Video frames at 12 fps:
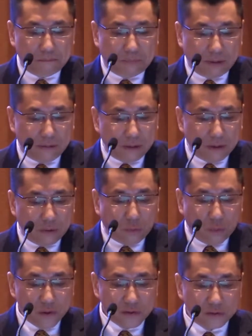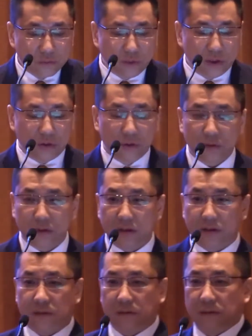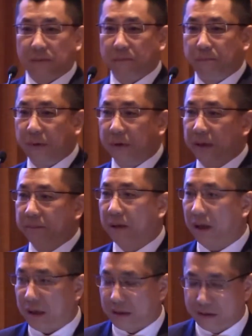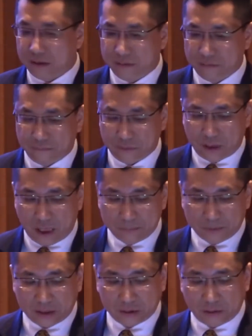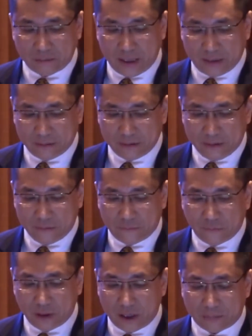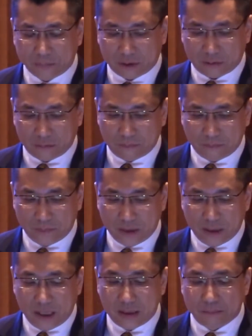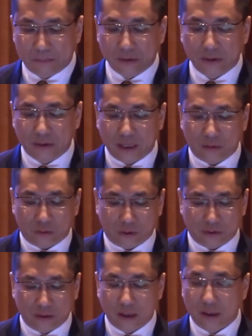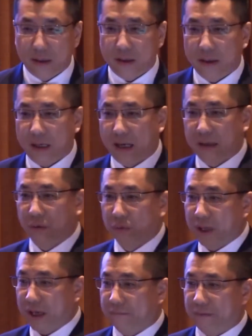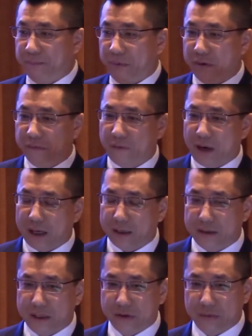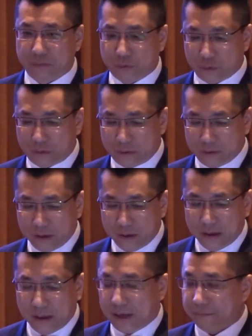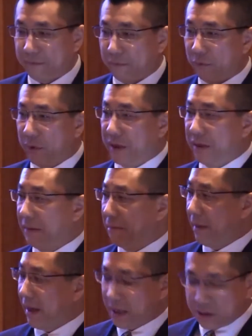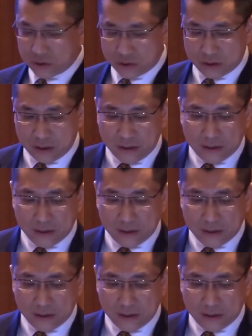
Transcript: But once we use this building block for the optical domain, fully optical, and build a network, and we have a beautiful architecture drawn, have a ring, mesh,